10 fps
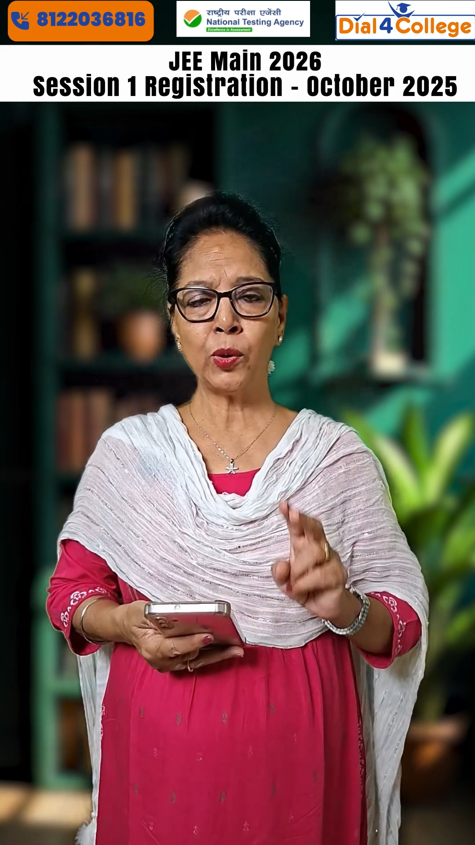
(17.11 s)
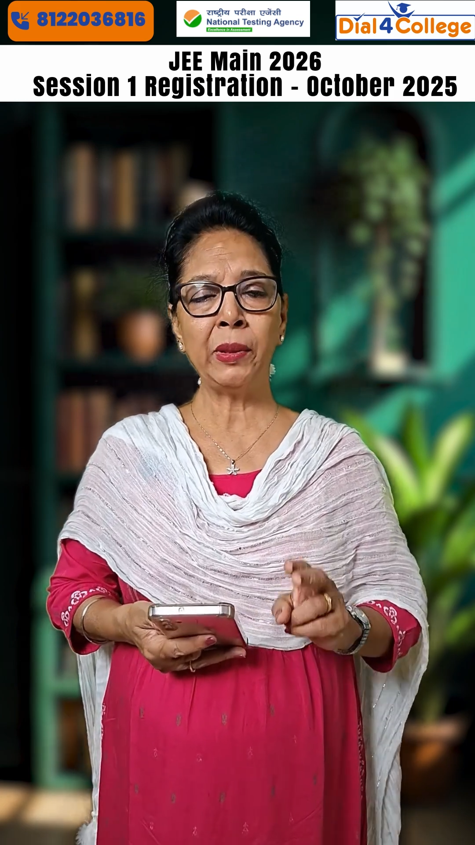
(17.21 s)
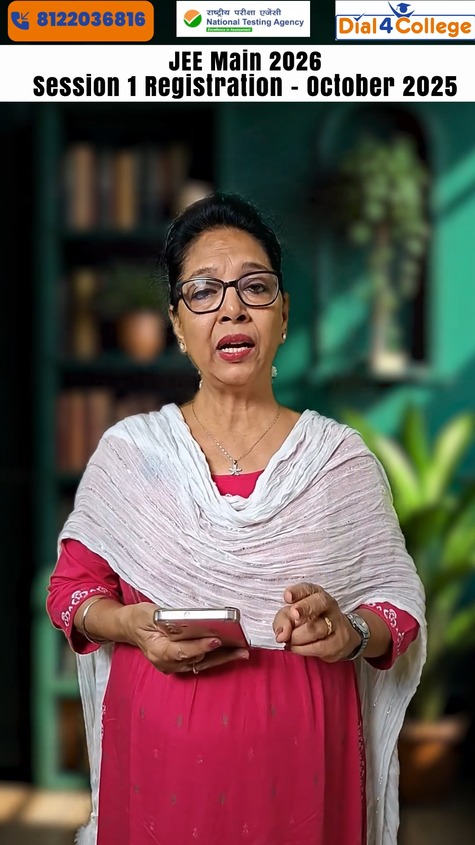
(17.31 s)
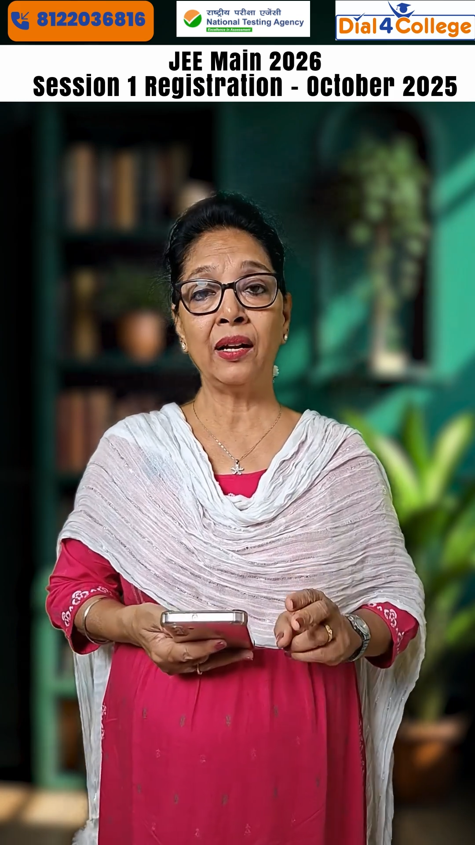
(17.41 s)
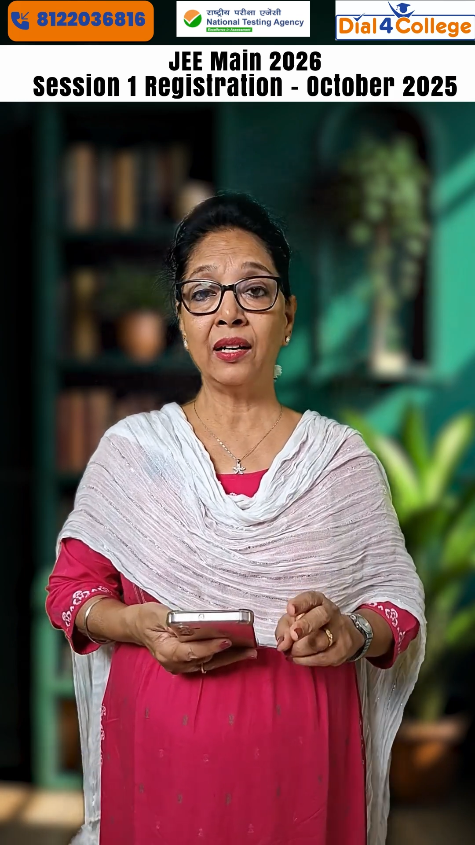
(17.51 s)
will
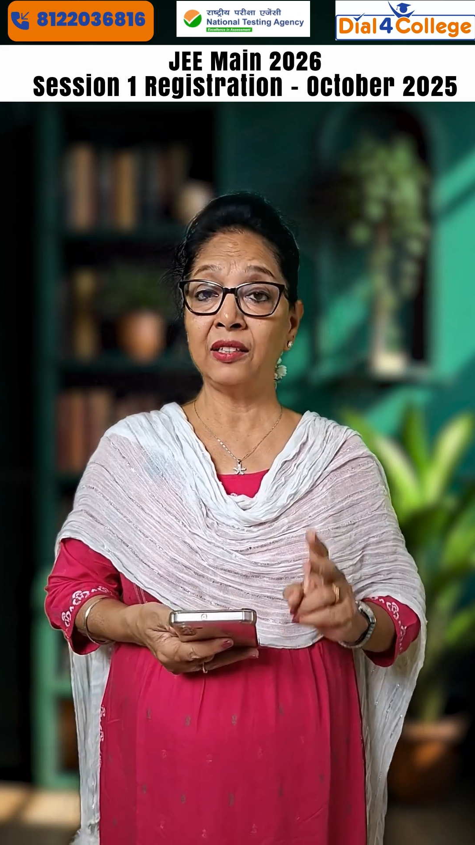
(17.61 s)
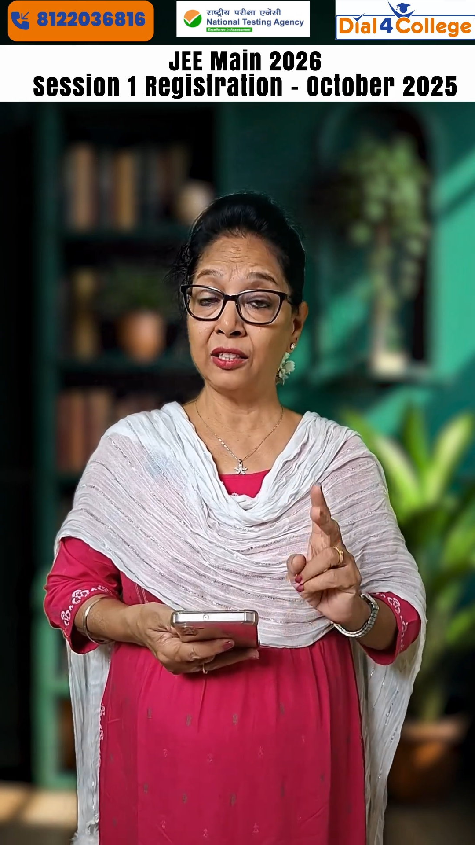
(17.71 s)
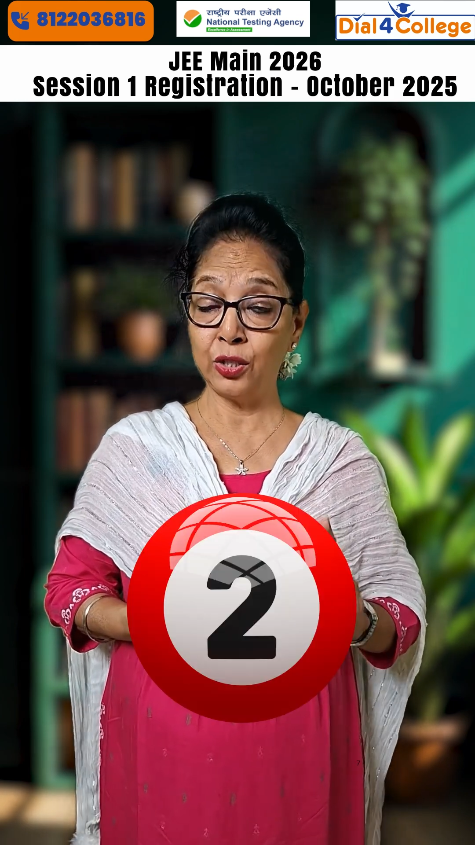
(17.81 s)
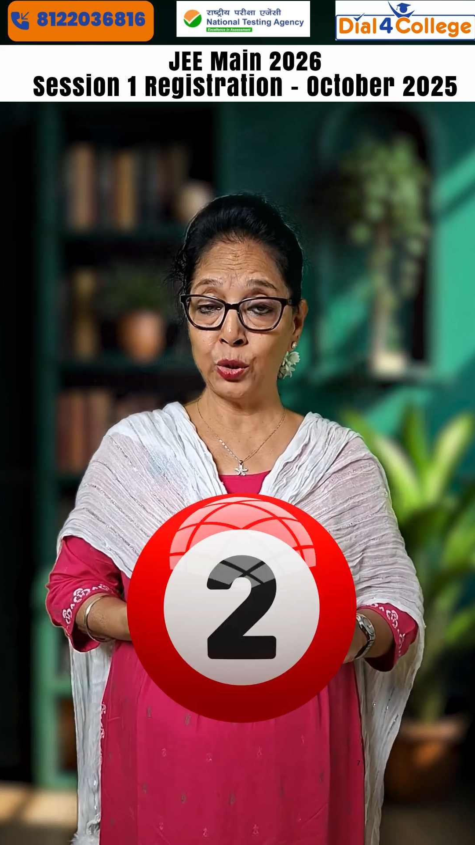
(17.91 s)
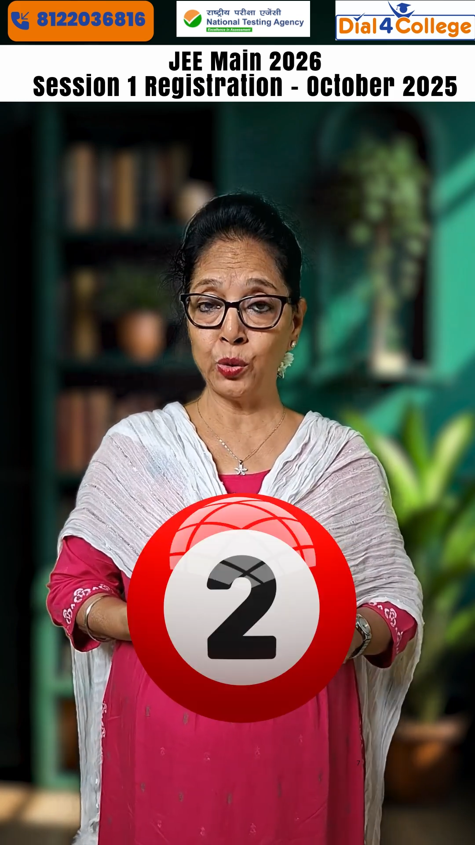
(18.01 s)
be
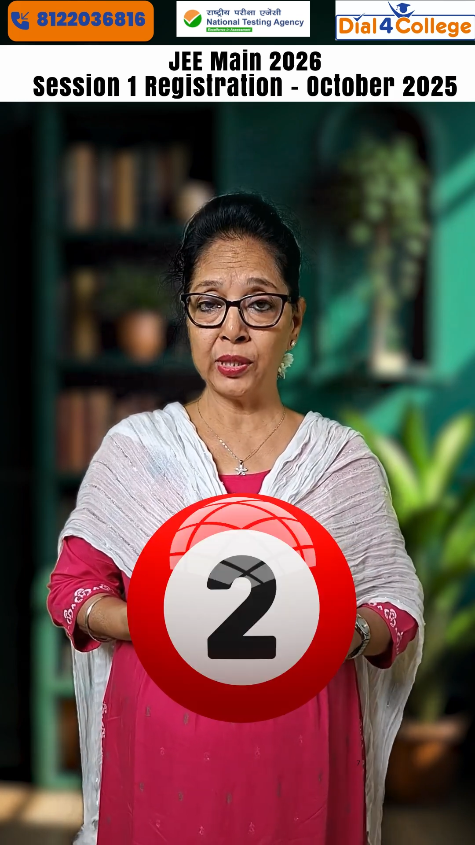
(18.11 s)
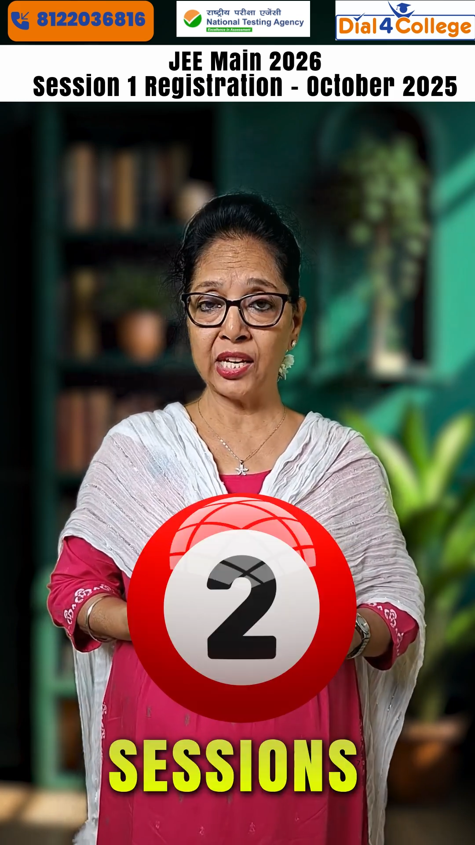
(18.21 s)
conducted in two